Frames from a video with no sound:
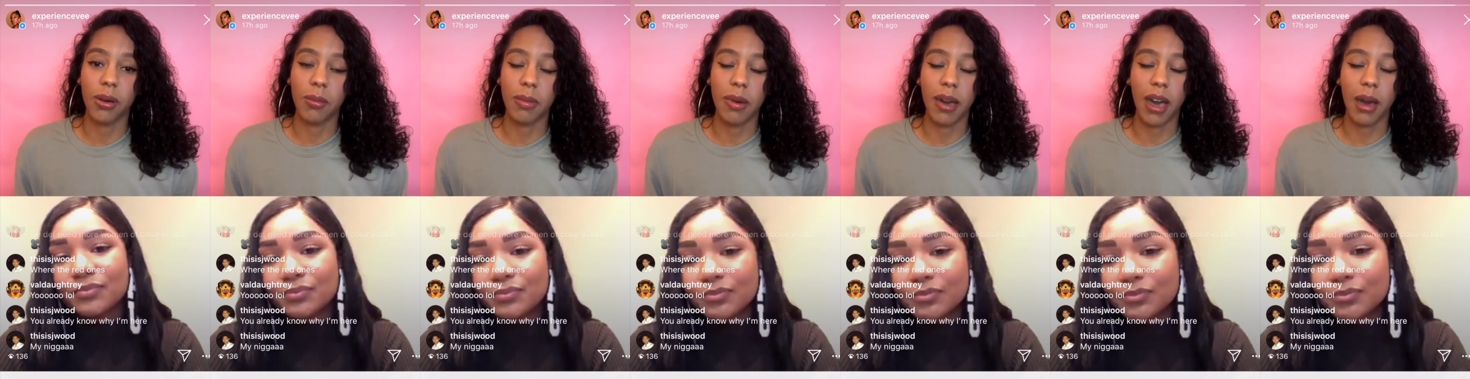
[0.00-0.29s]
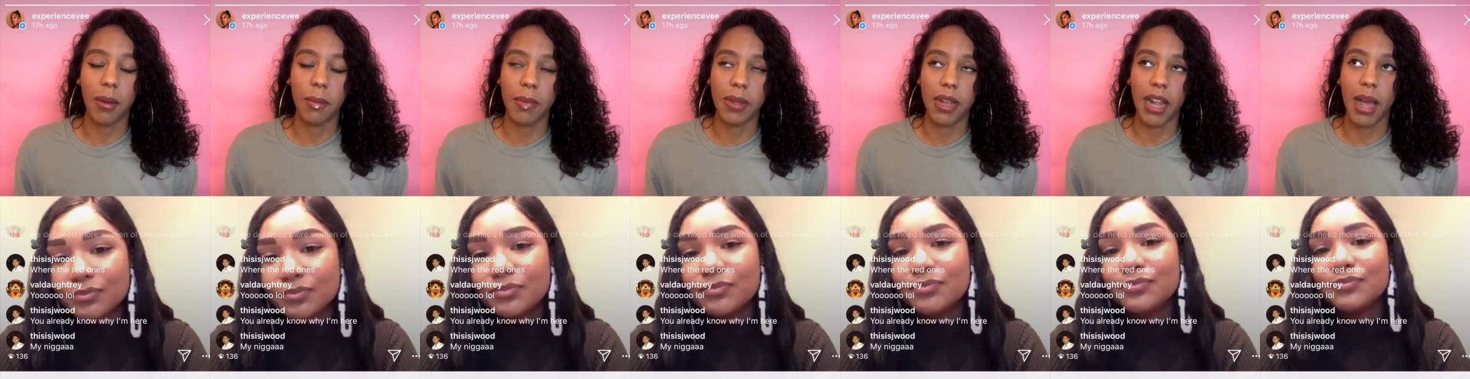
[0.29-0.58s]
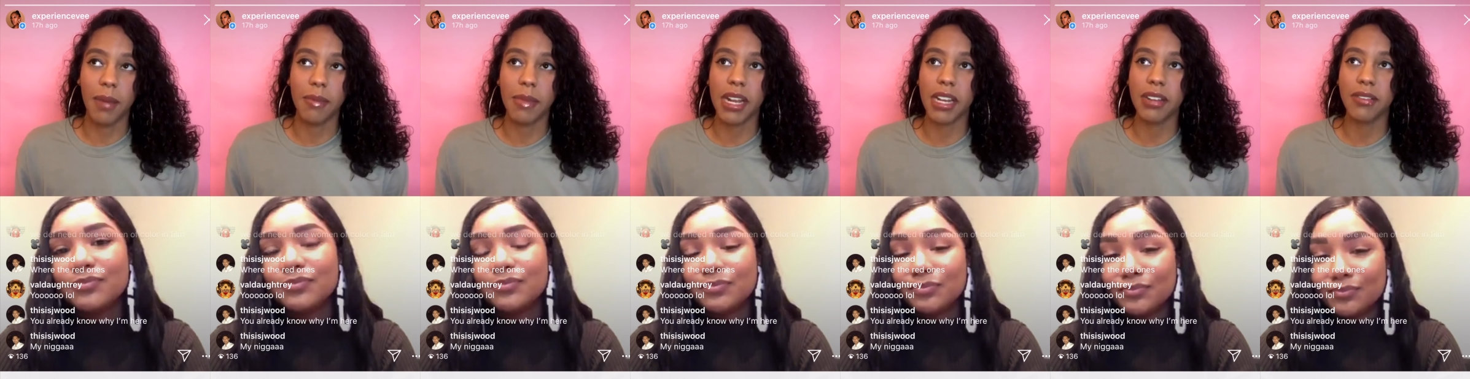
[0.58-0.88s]
Speaker 1: popping. I'm
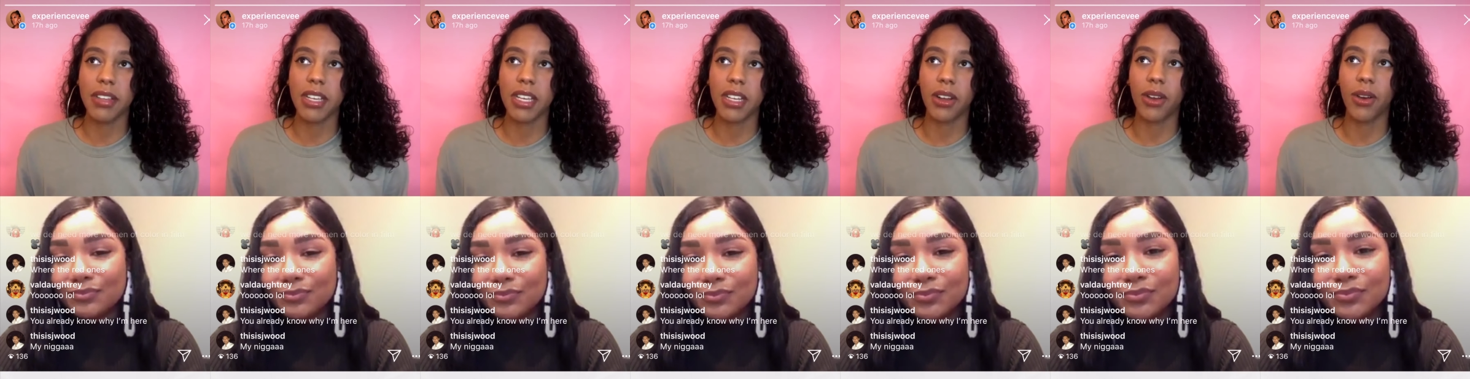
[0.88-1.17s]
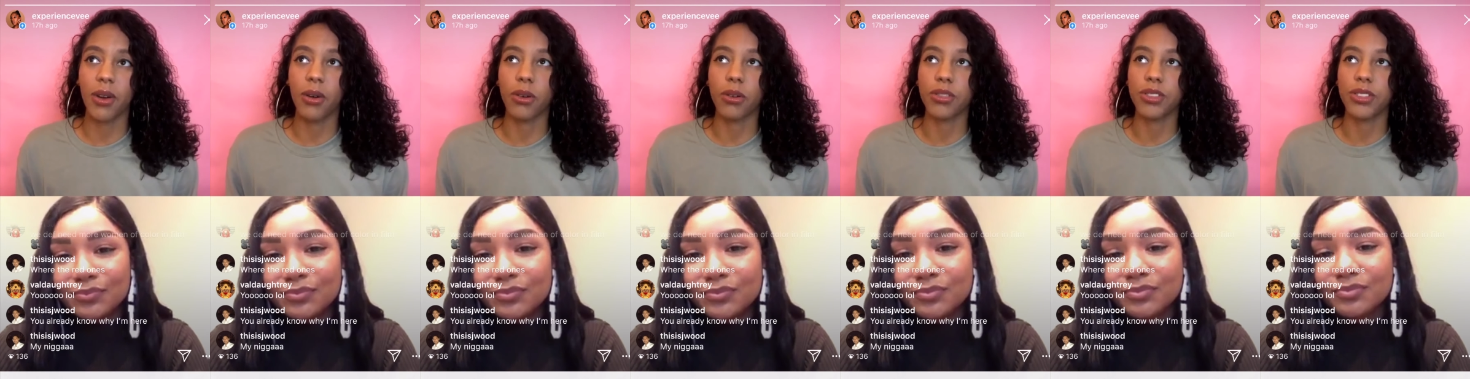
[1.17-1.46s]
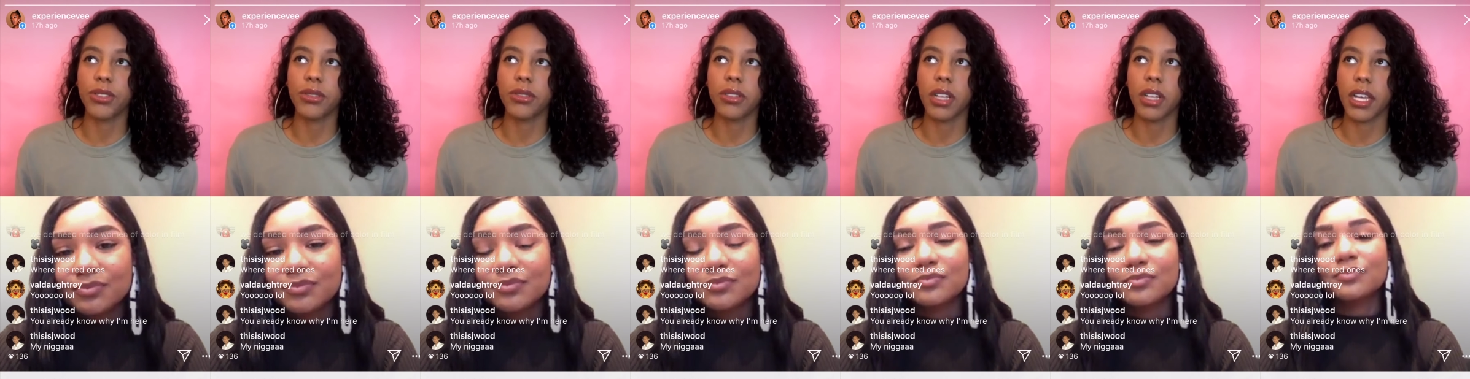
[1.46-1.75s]
not even gonna mm-hmm. hold
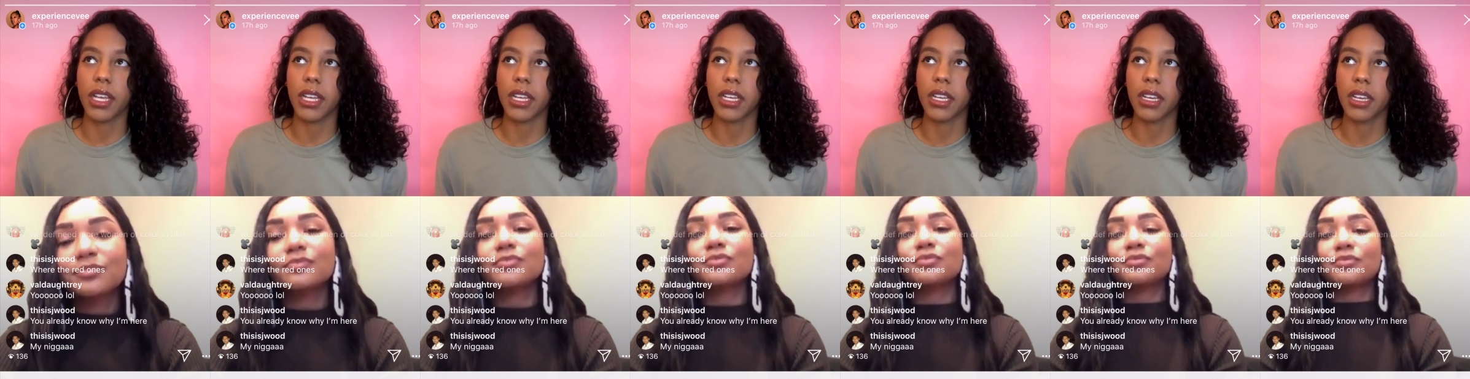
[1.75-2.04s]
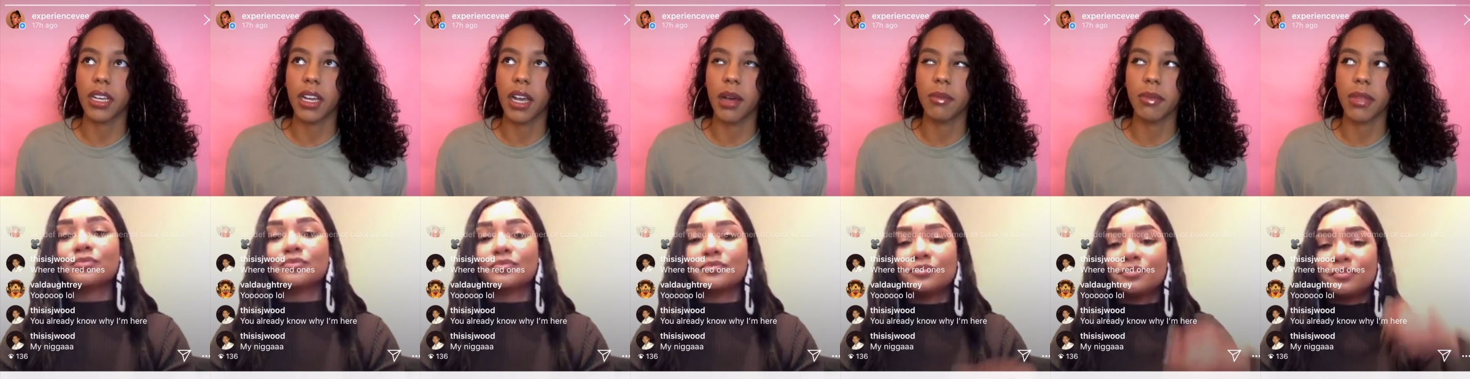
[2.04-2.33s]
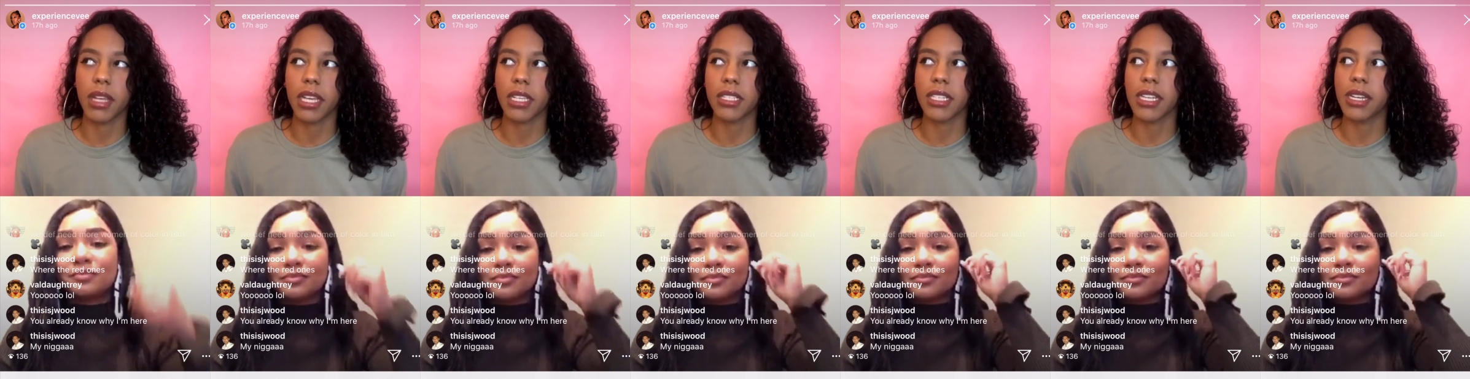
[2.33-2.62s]
you. Like I'm like,
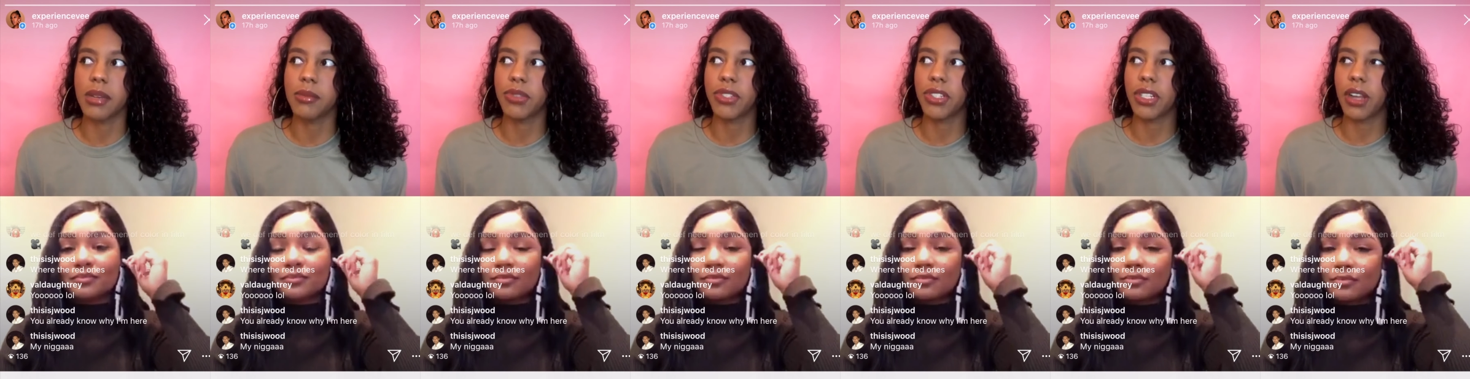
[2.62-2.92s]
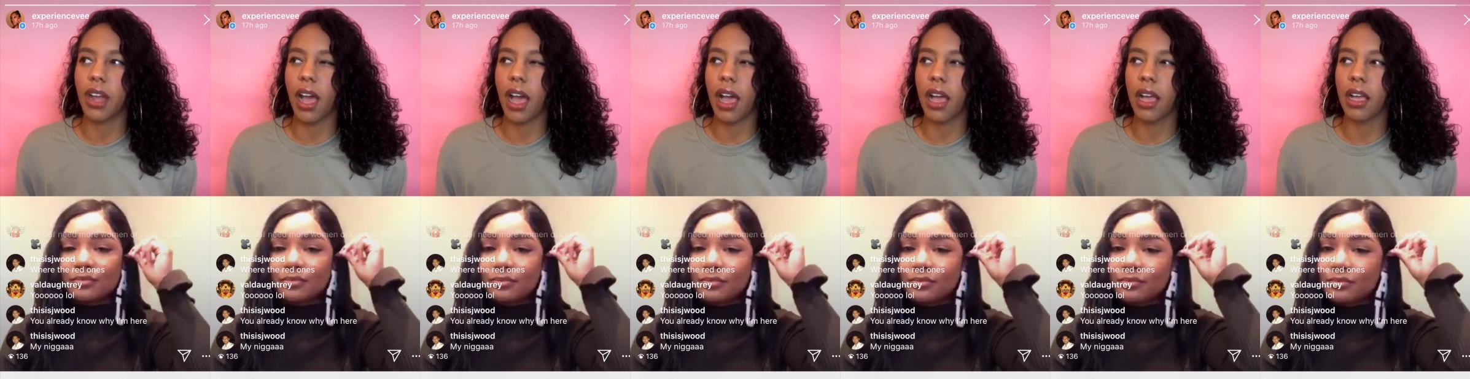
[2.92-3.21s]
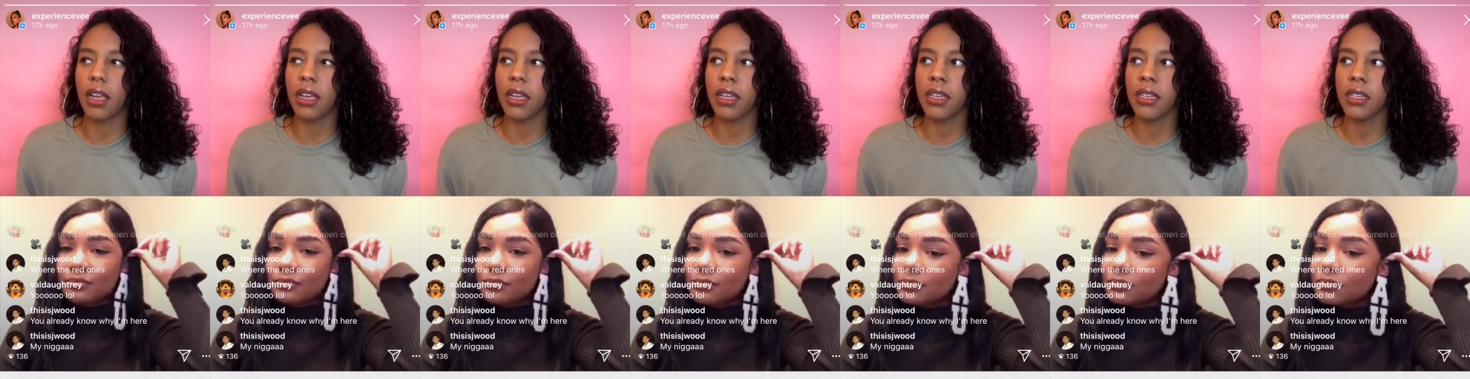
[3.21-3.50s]
damn, should I
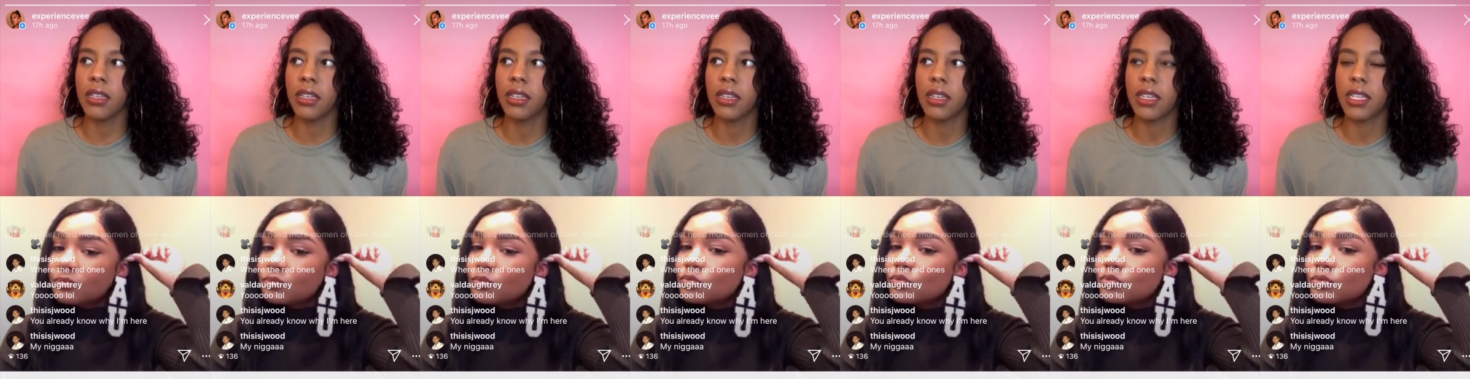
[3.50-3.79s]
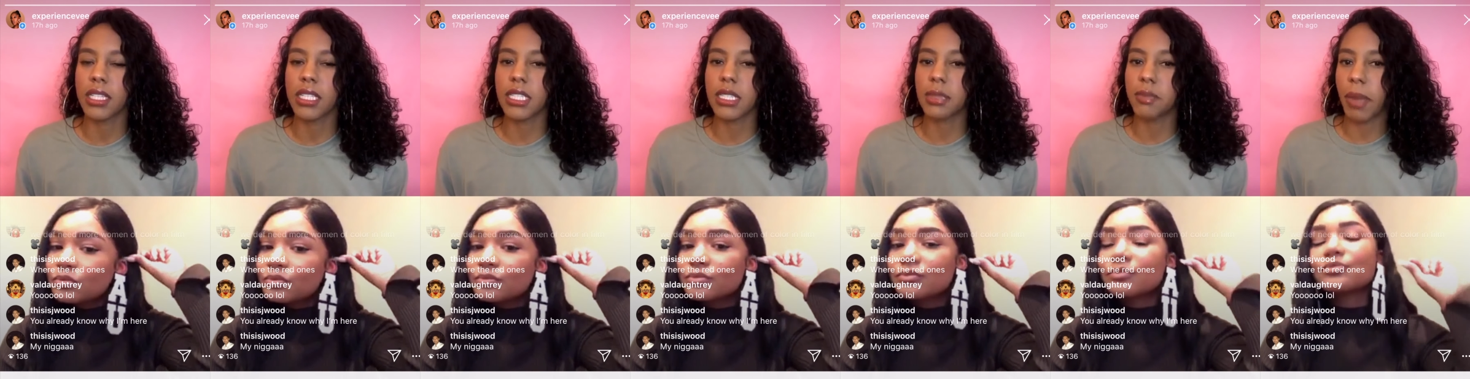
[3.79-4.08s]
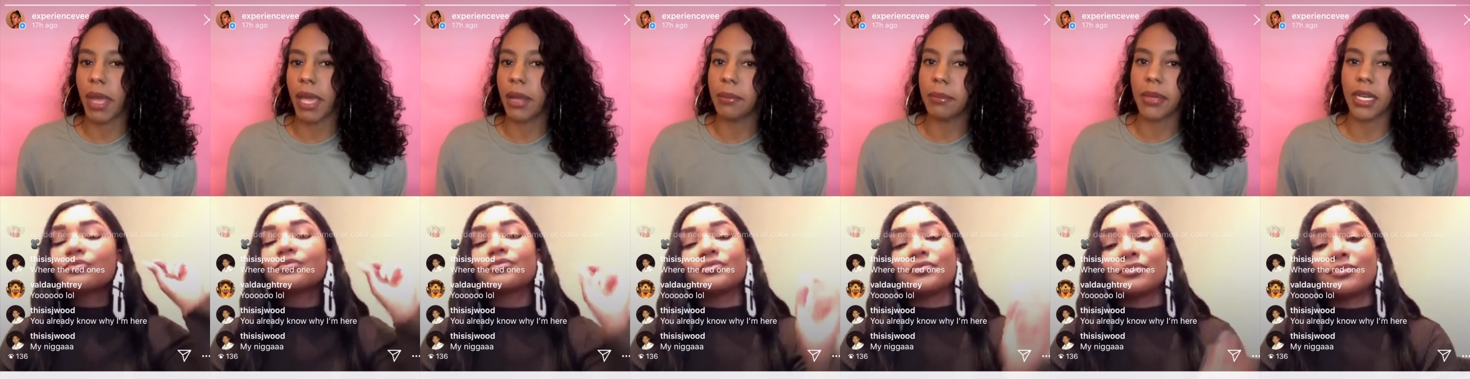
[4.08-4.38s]

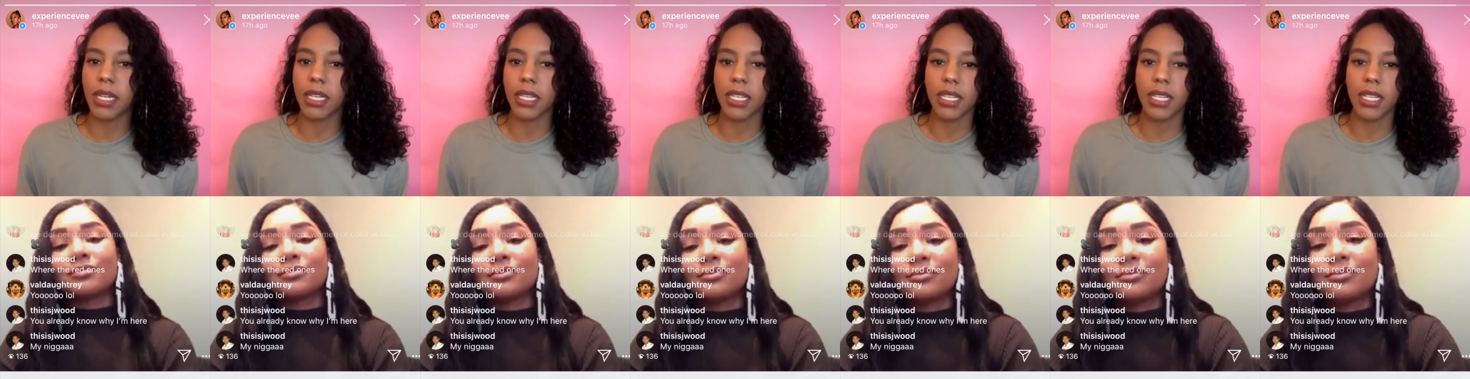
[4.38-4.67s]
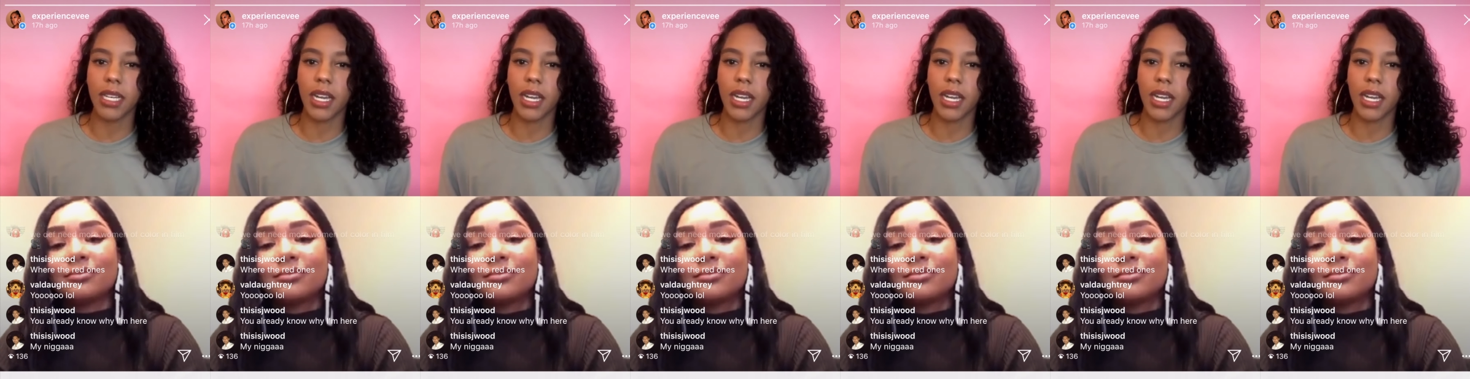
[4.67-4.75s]
spend money